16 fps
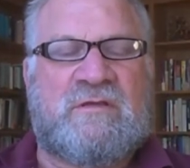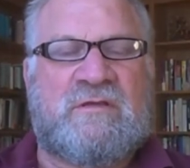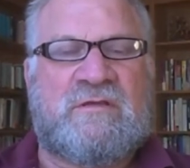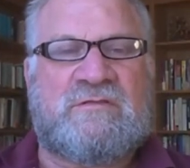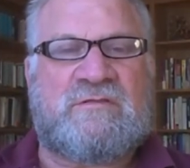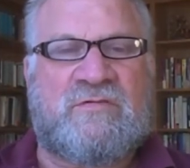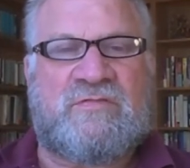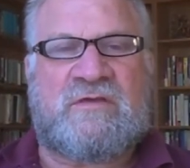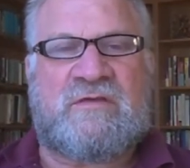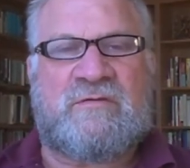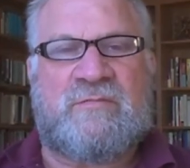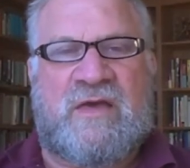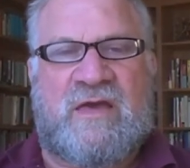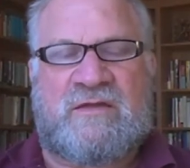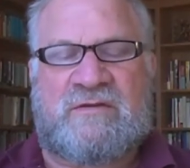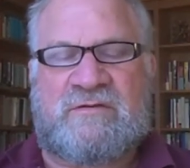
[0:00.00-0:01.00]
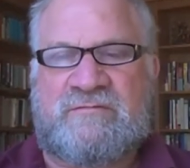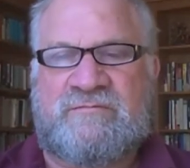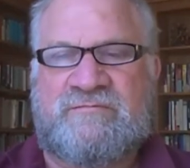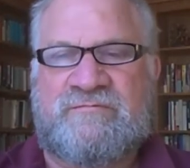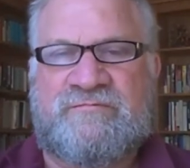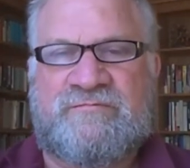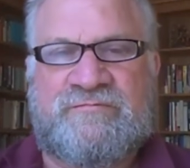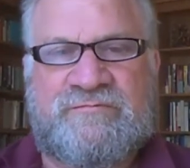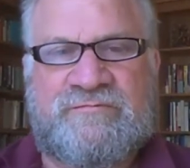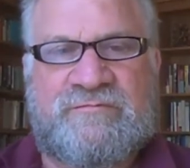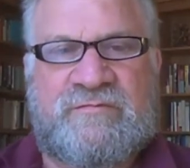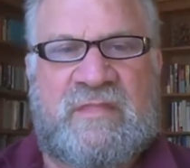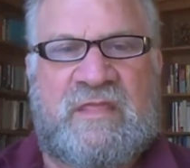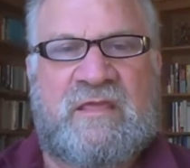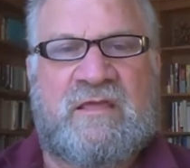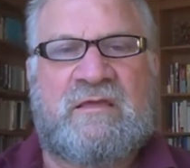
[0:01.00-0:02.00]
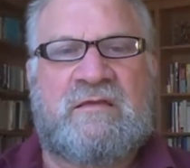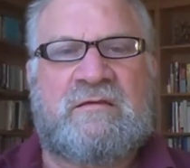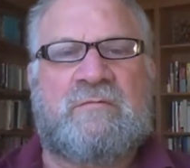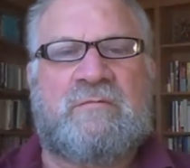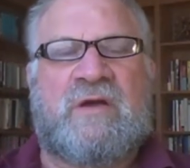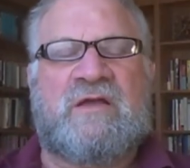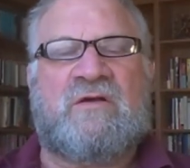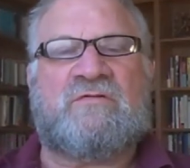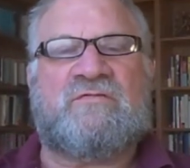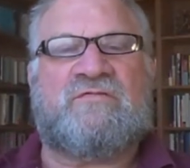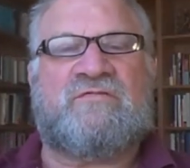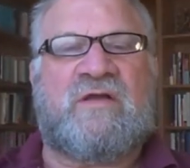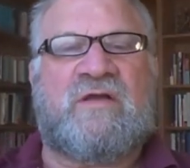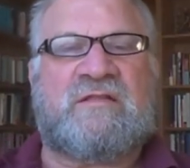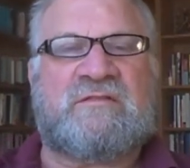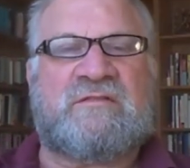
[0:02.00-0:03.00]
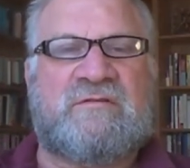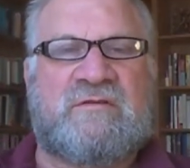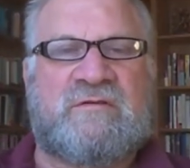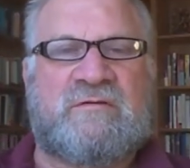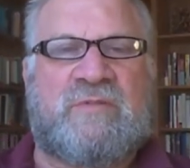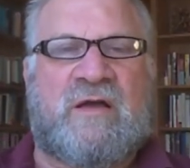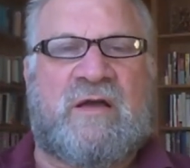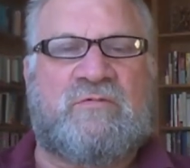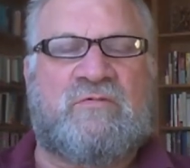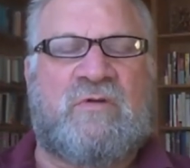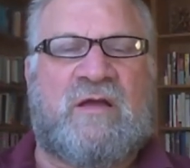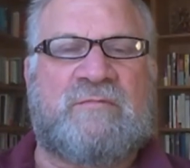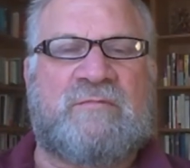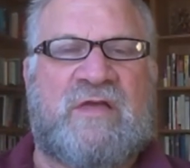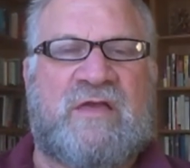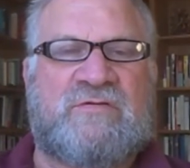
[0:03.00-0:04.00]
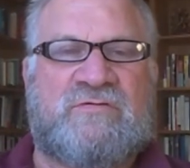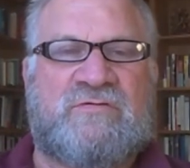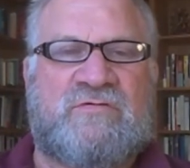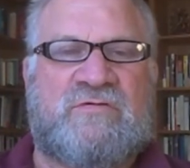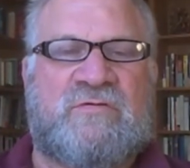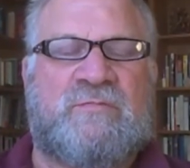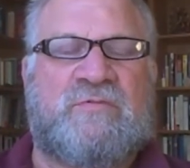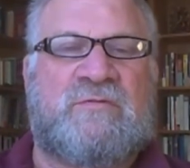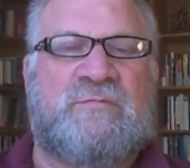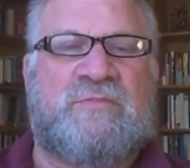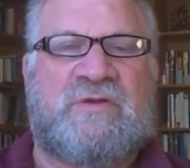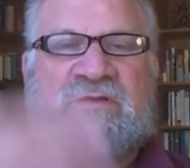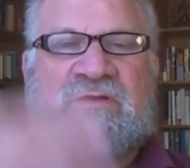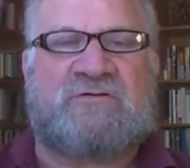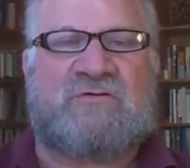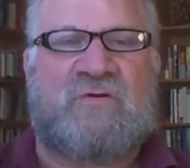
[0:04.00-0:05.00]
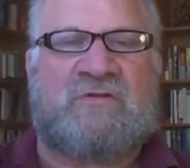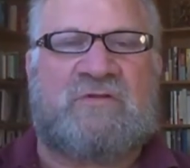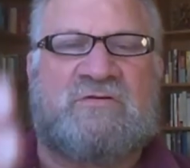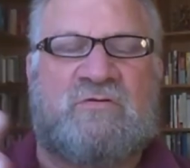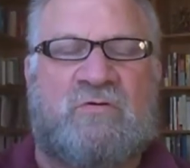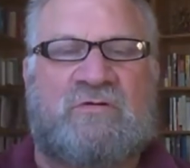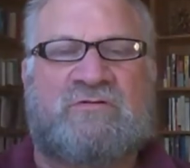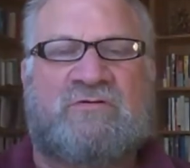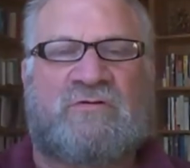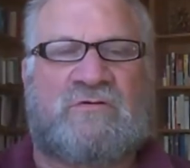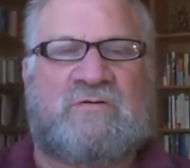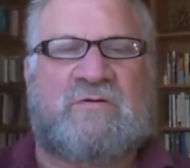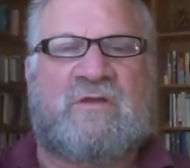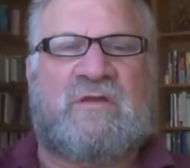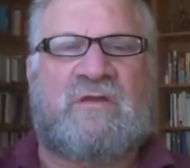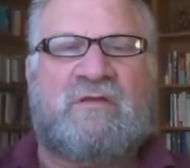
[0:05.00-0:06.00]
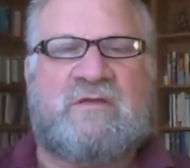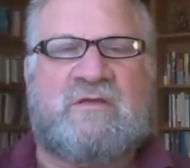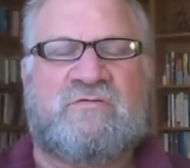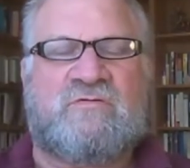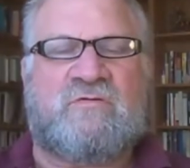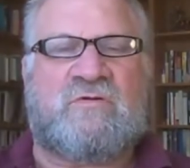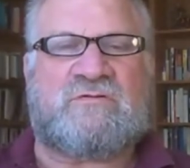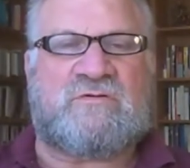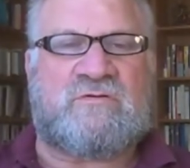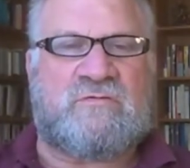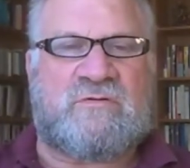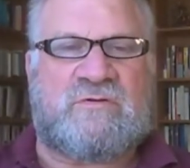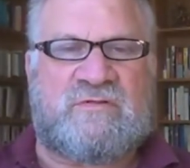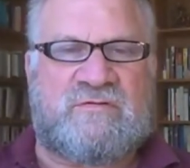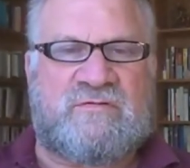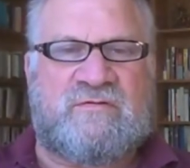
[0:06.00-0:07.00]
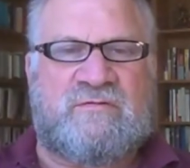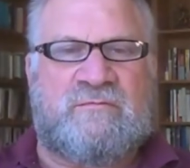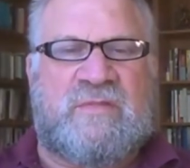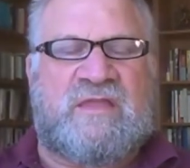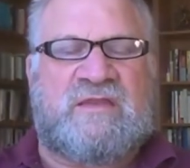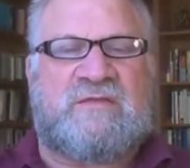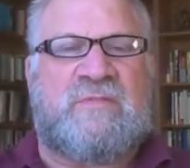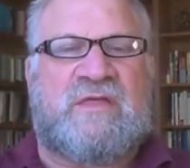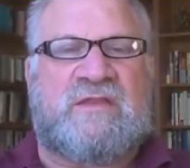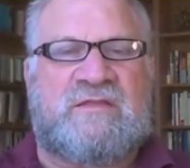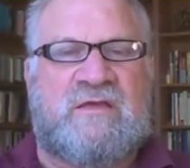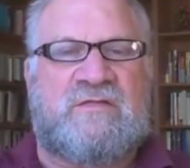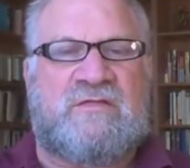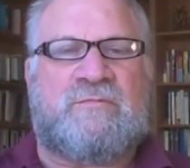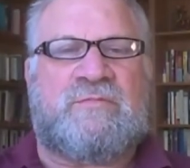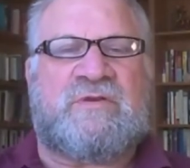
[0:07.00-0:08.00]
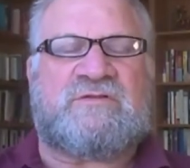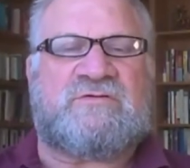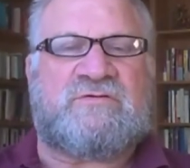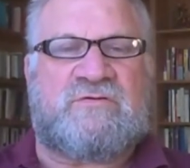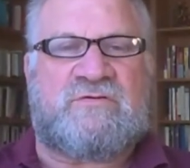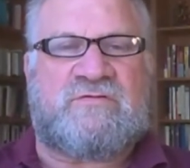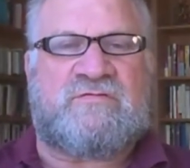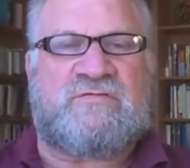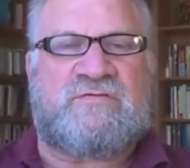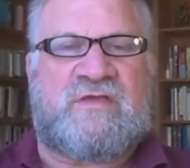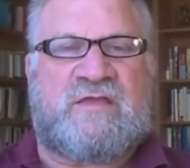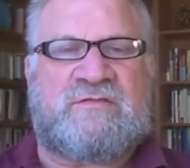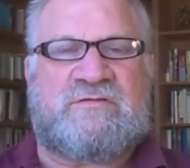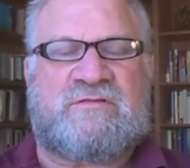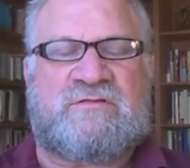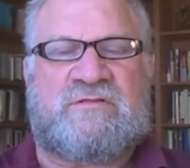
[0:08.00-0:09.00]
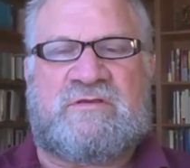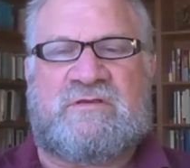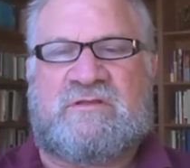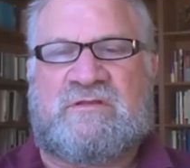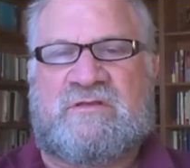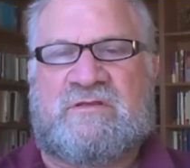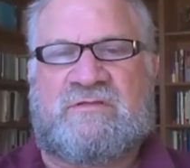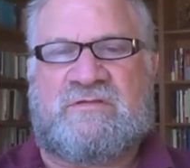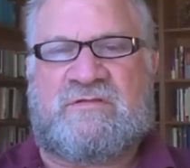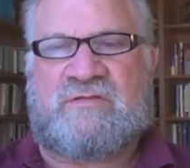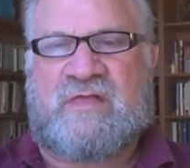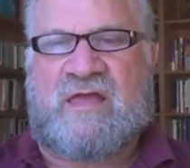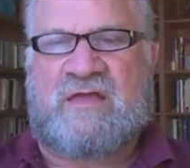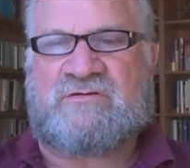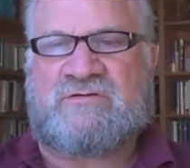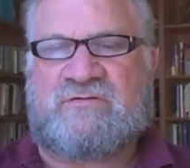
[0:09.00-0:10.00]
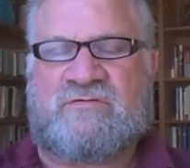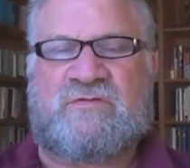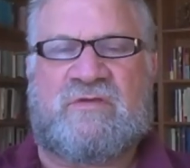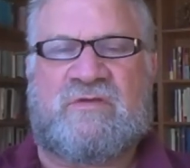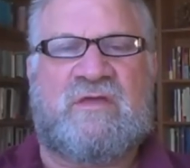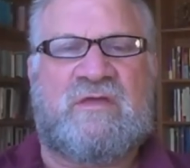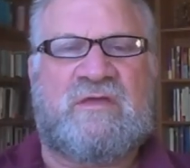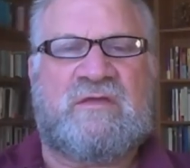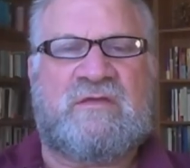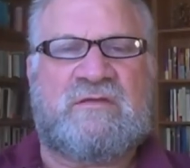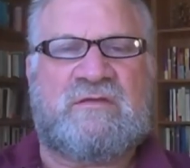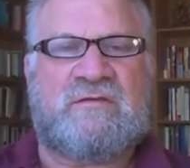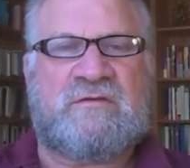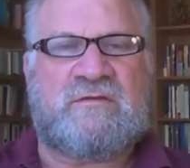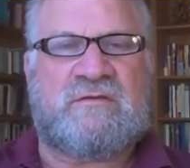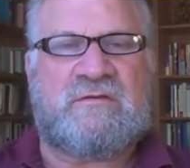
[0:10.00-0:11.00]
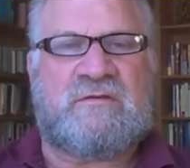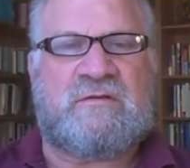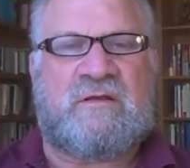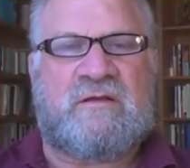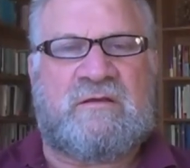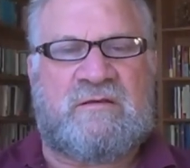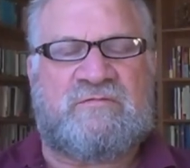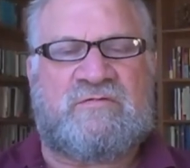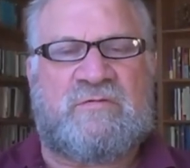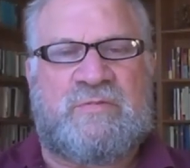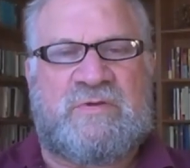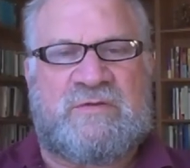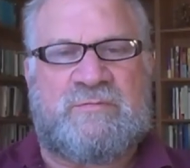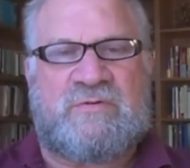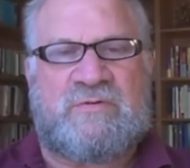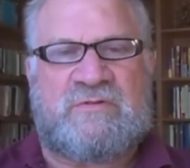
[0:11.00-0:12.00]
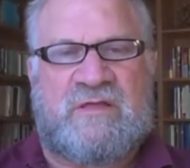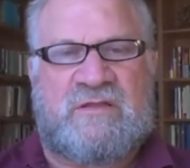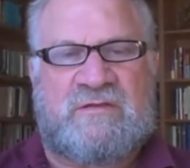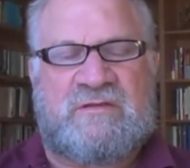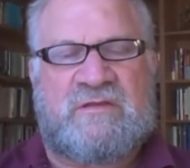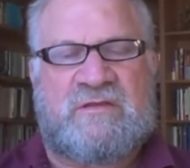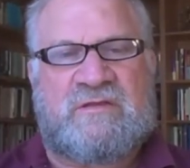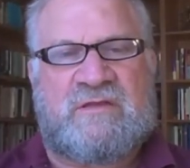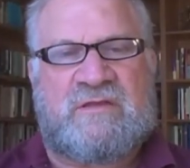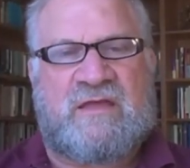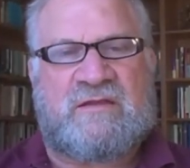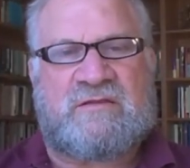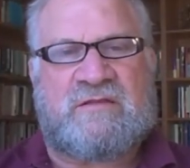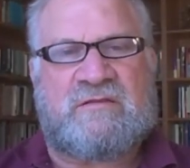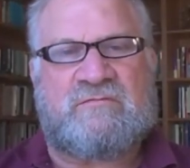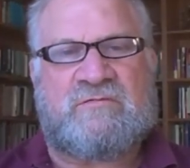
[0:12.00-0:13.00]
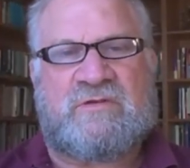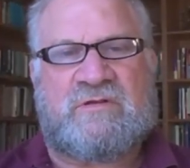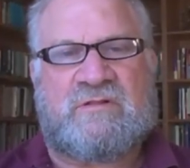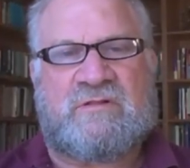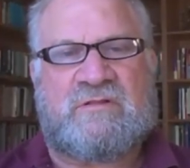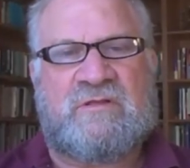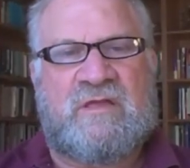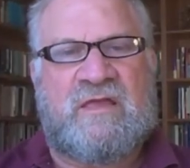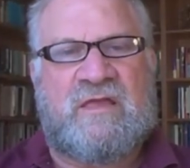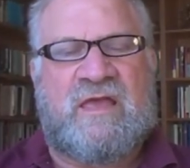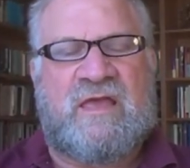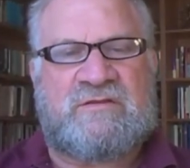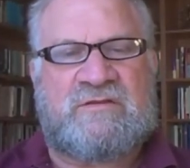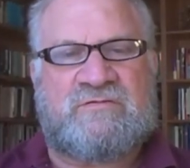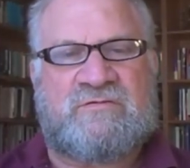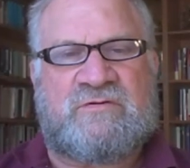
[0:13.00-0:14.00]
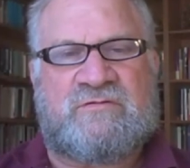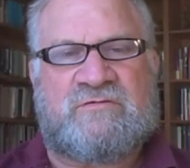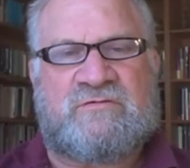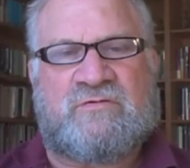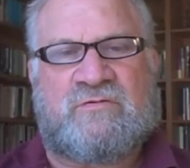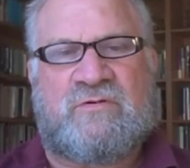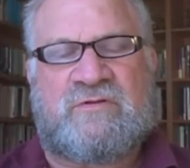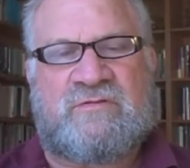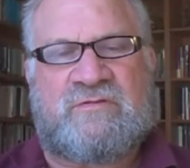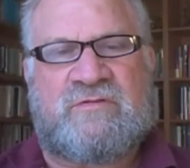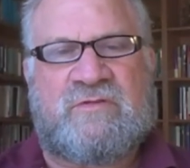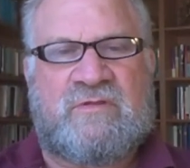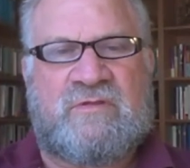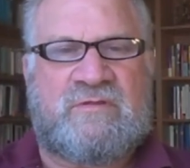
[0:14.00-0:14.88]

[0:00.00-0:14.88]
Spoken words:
So think about it. My old friend Baba Ram Dass used to put a picture on the altar, his altar, with his many, many other pictures of saints and deities and statues. of the people that he had real hatred towards.